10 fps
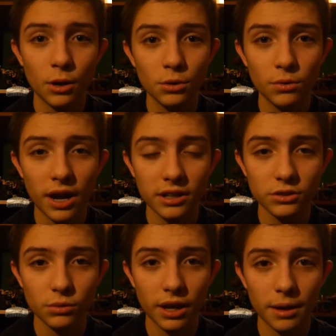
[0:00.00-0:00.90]
no new
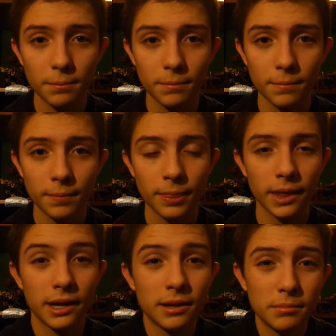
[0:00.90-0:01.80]
console game,
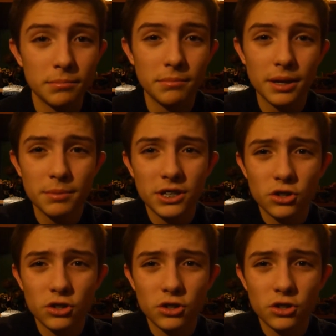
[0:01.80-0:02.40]
maybe